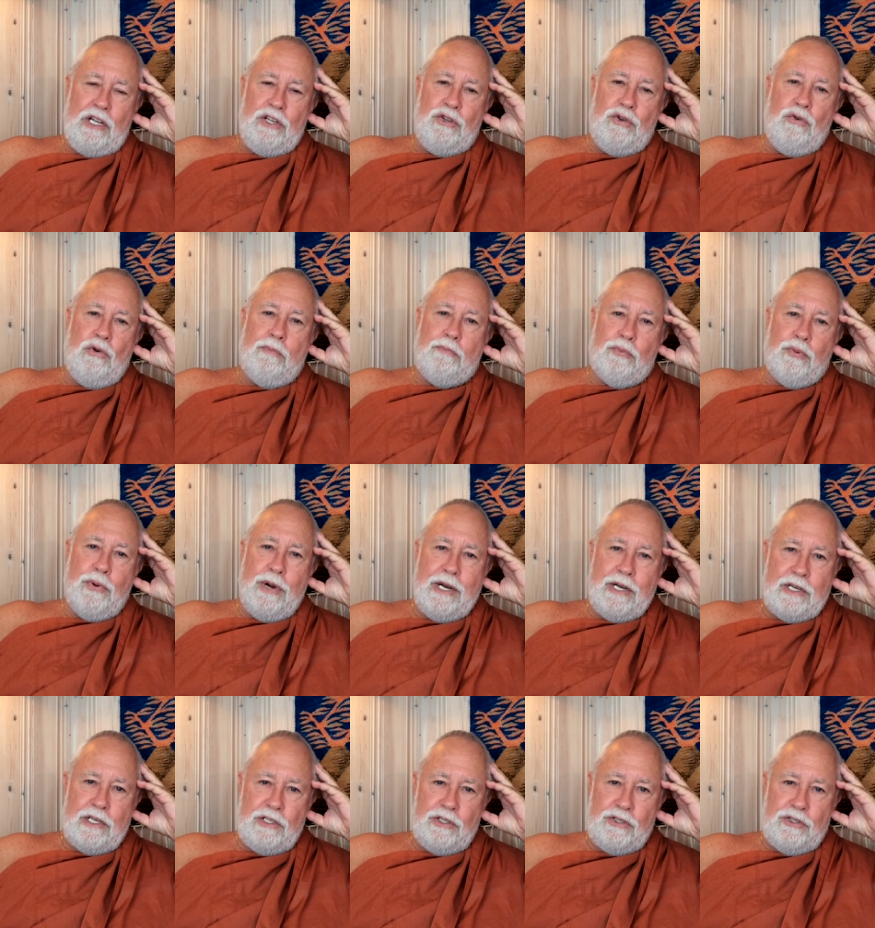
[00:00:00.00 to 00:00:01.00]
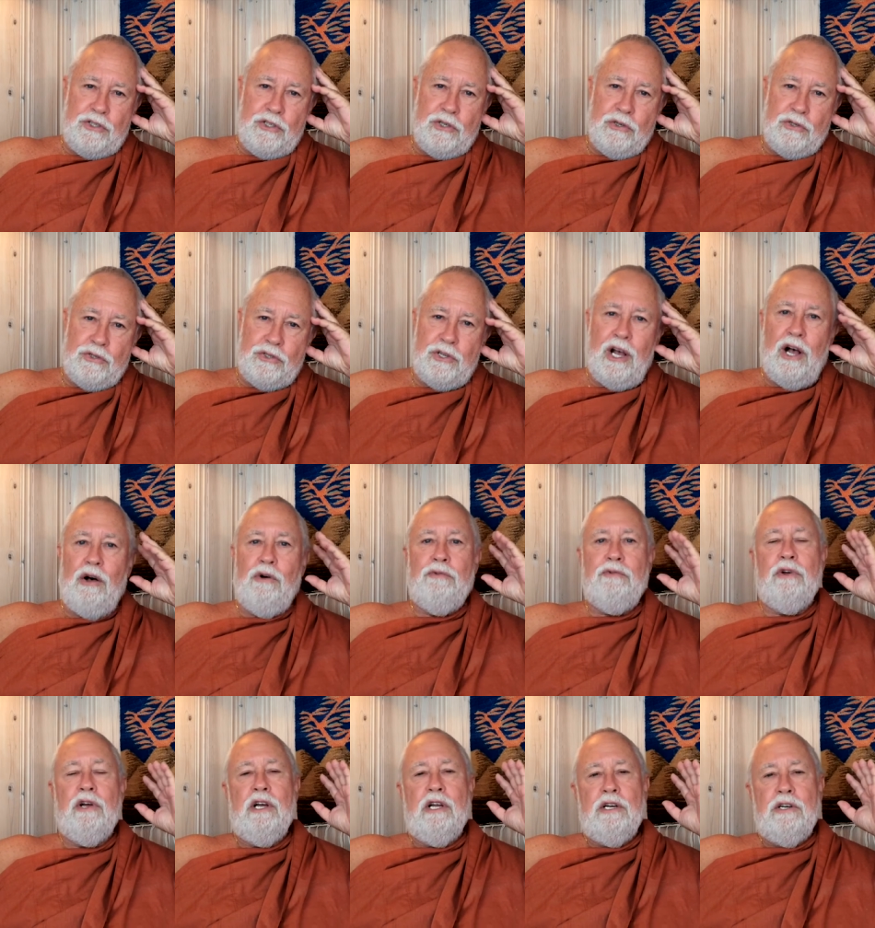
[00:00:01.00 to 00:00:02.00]
to apprentice
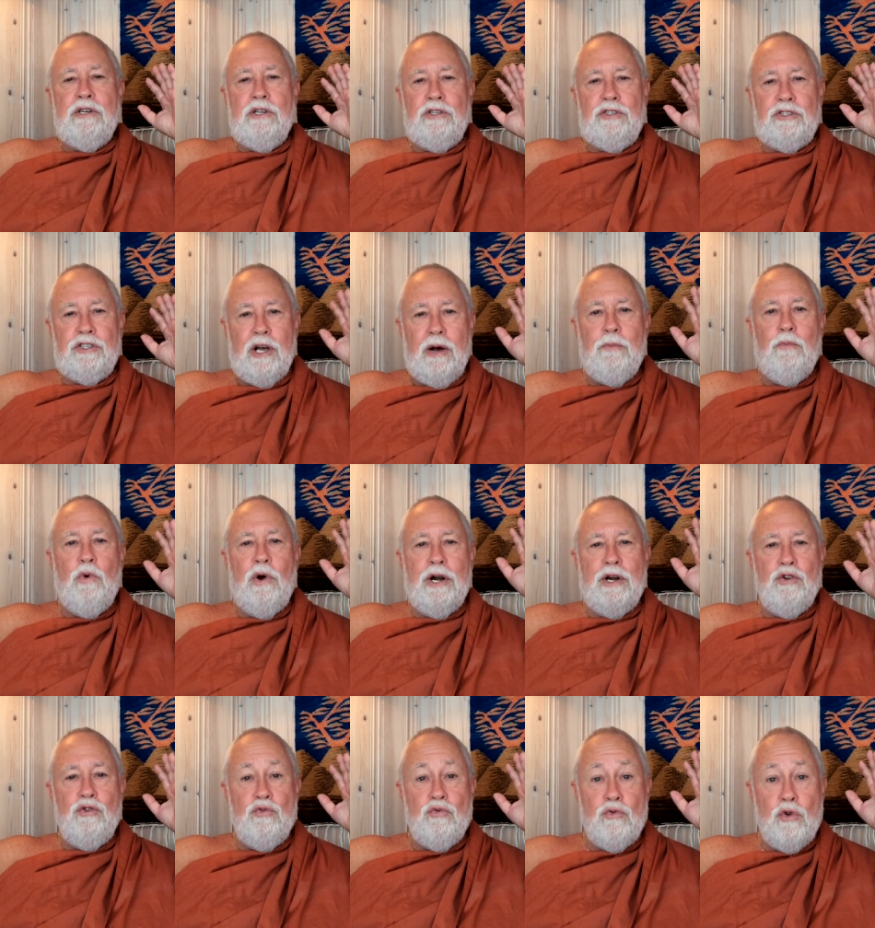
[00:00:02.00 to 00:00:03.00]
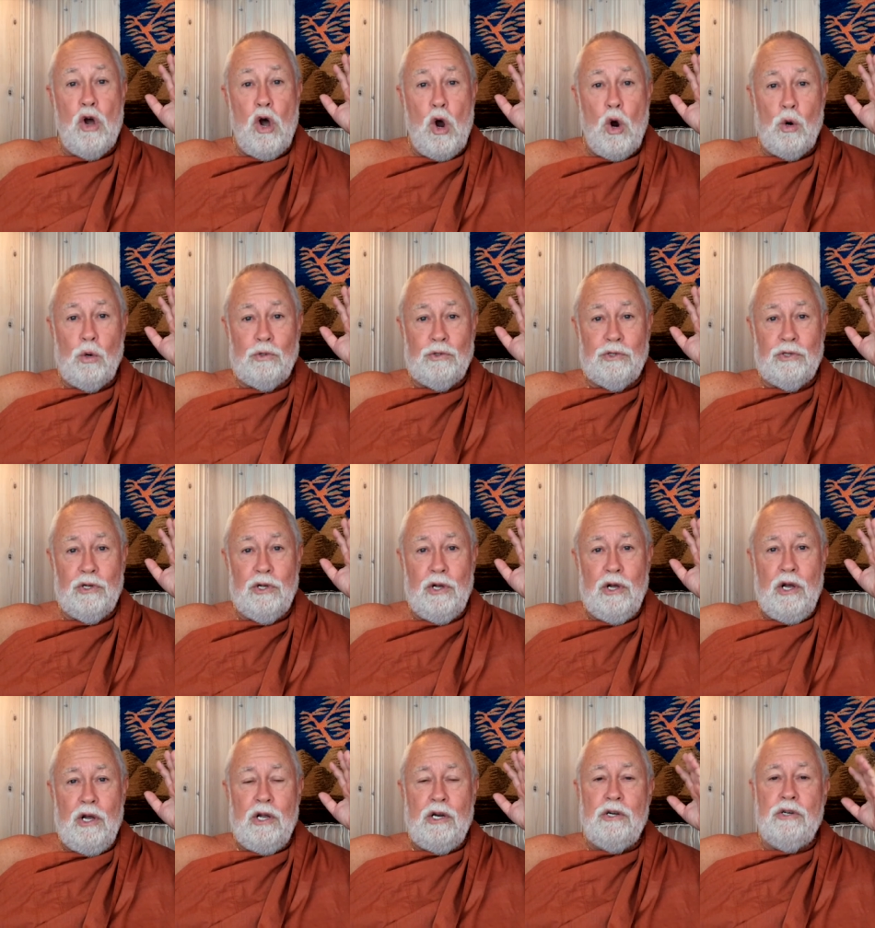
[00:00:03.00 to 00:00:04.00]
yourself to someone who knows,
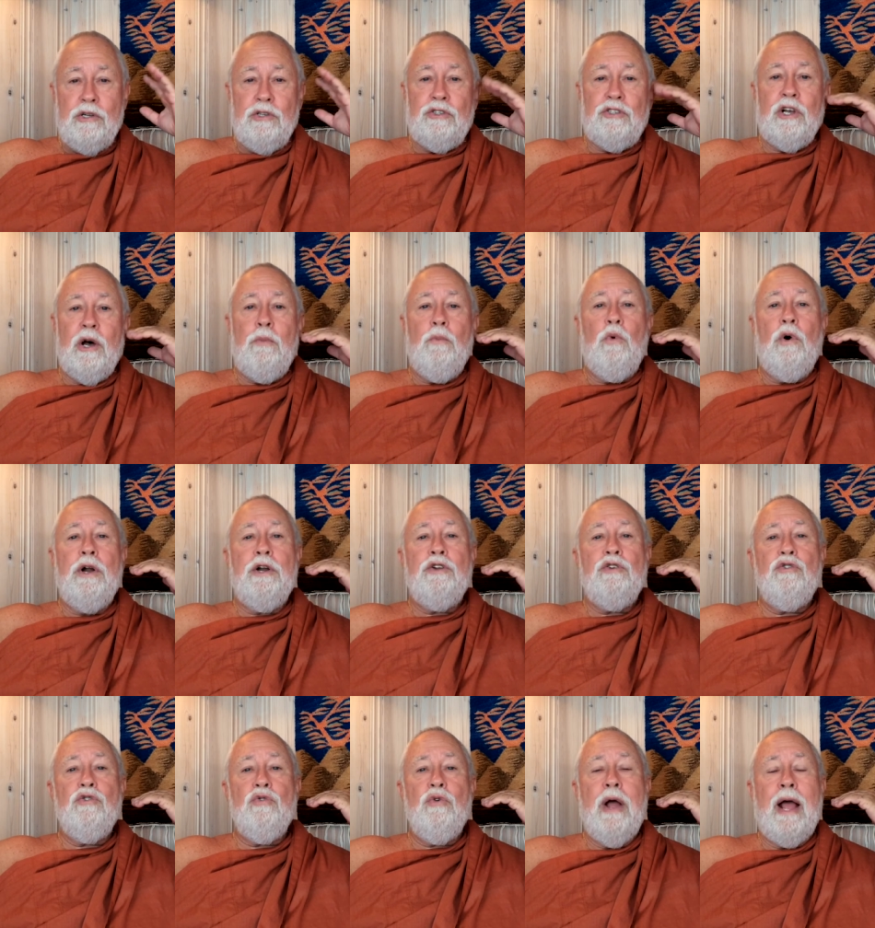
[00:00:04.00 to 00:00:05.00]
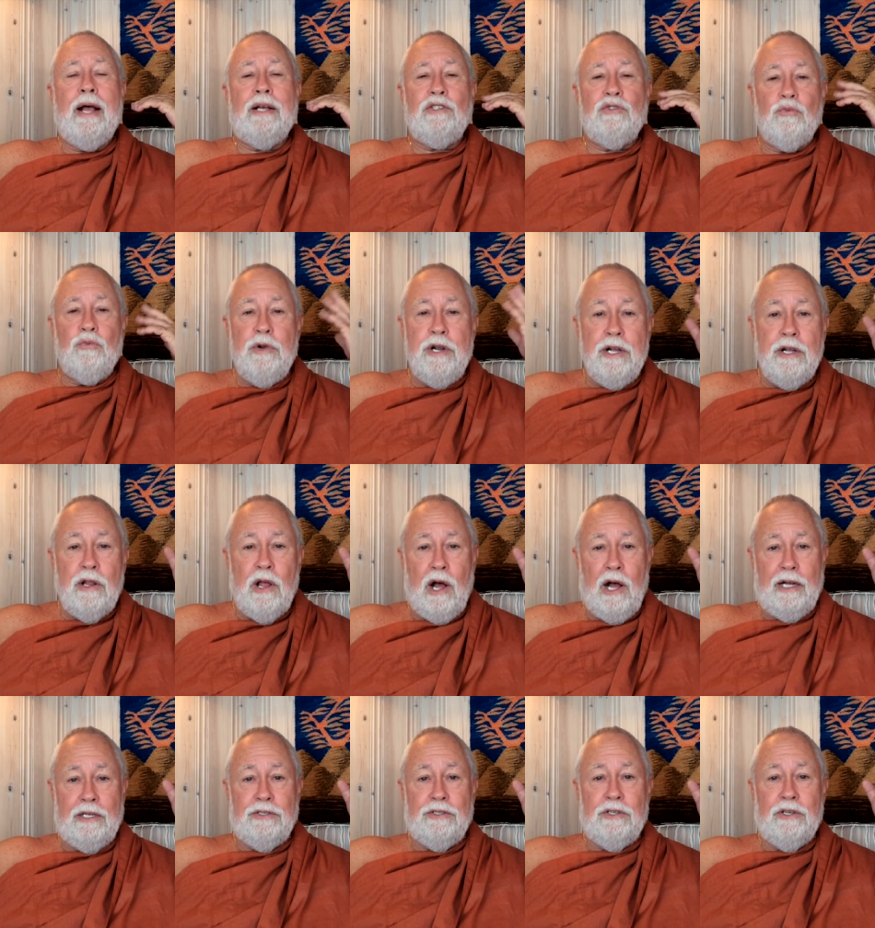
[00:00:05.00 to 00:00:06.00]
to someone who has
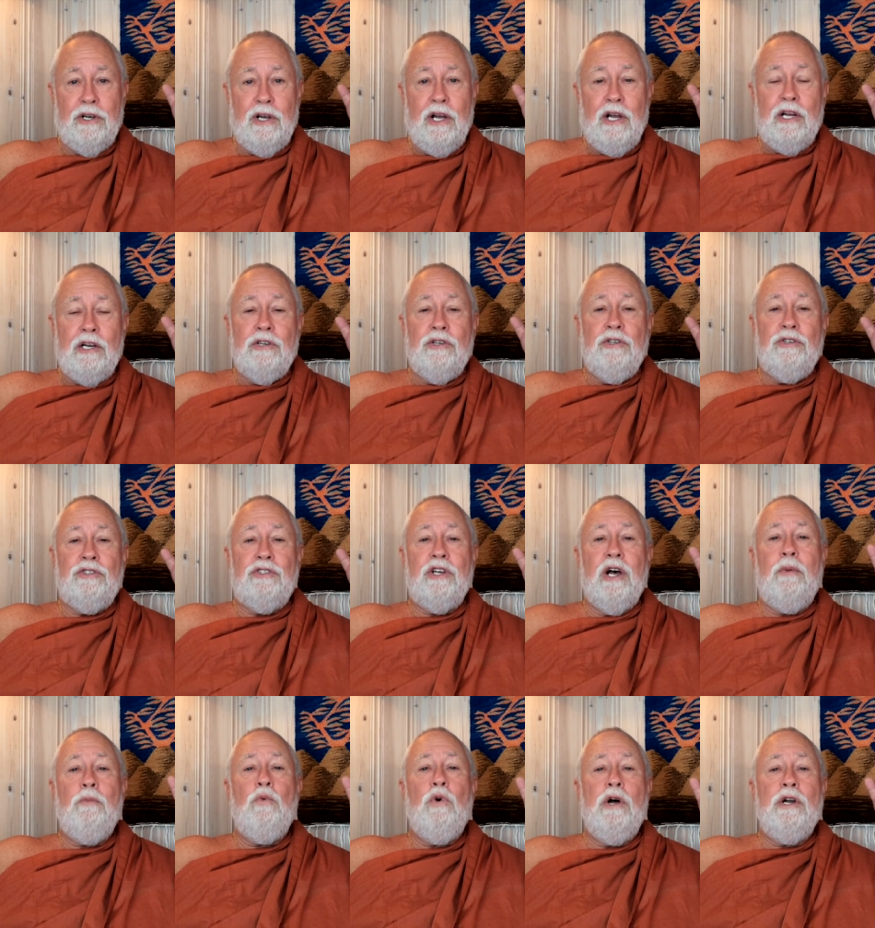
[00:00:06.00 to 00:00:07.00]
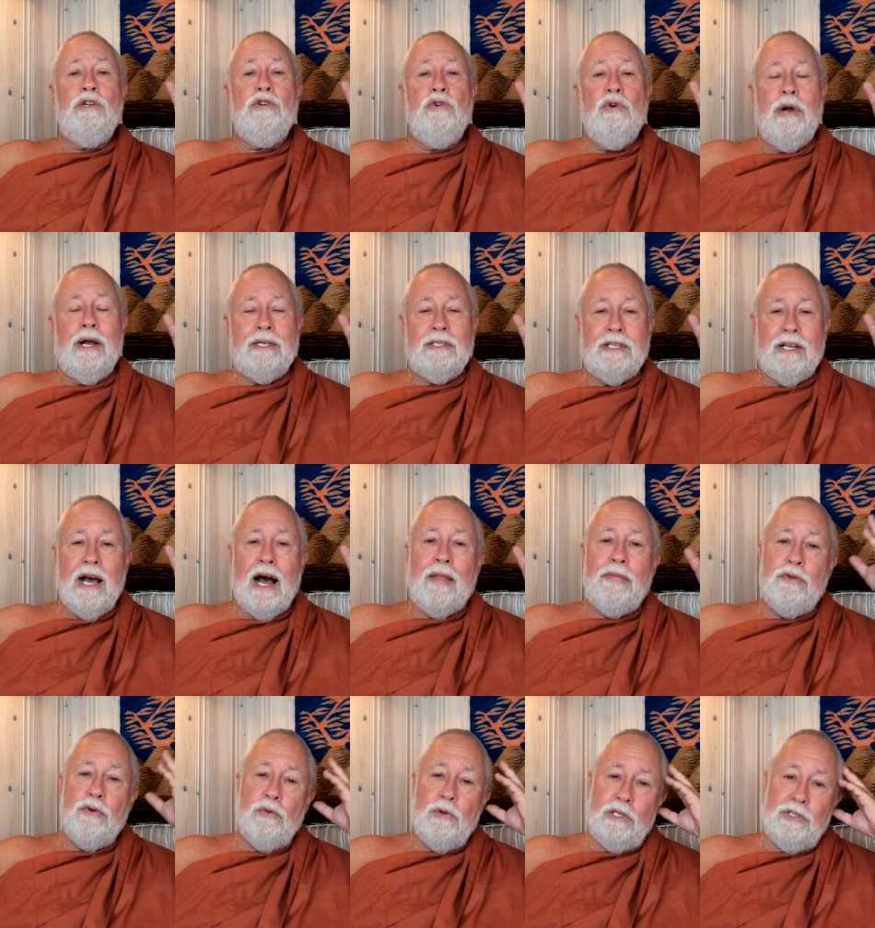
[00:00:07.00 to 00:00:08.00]
realized, to someone who has
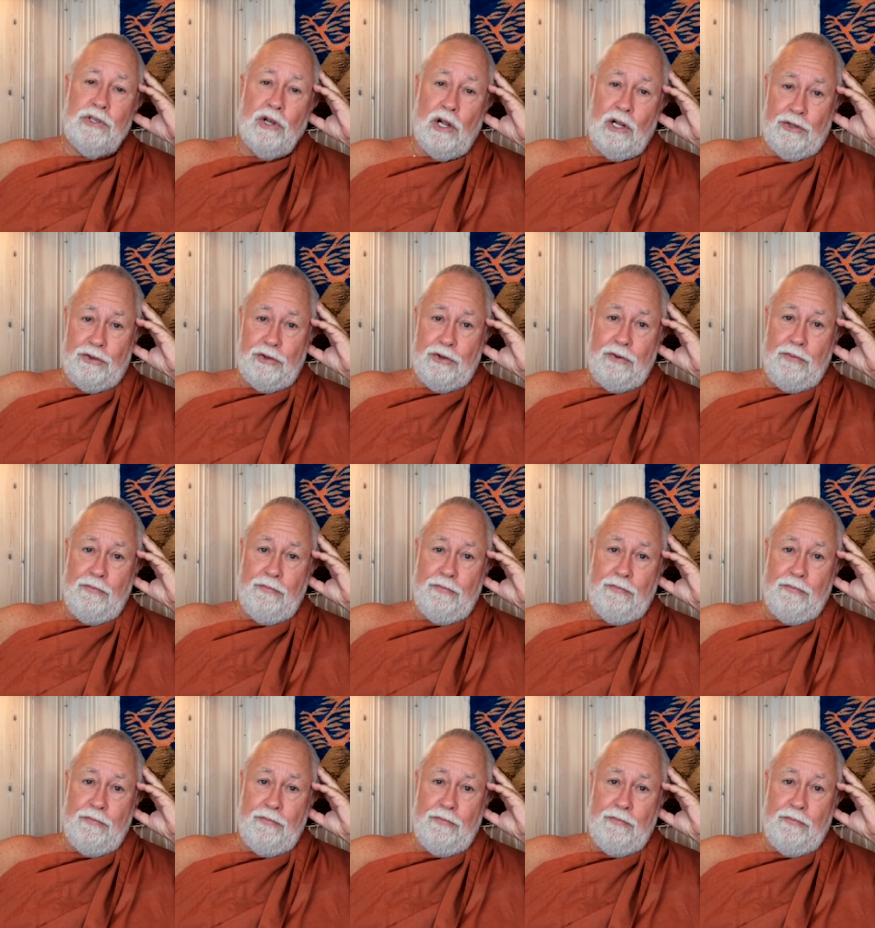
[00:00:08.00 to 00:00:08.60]
got the result.